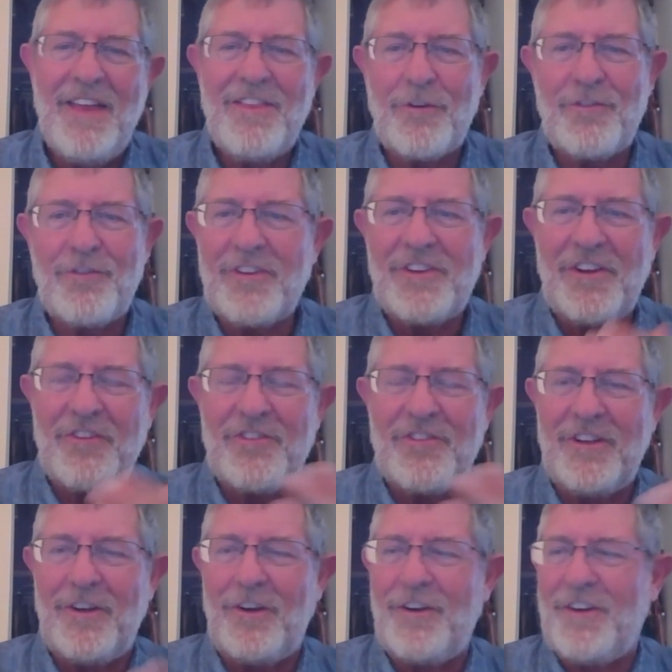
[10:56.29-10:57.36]
there's
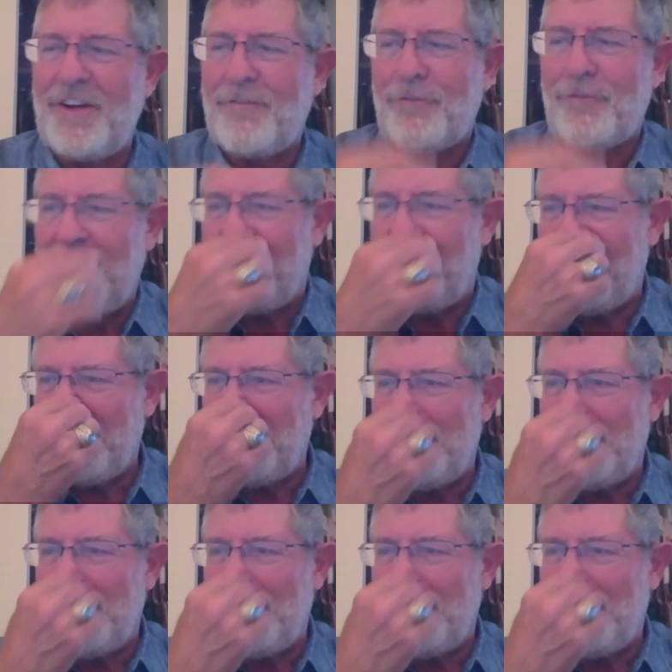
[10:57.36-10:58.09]
little differences.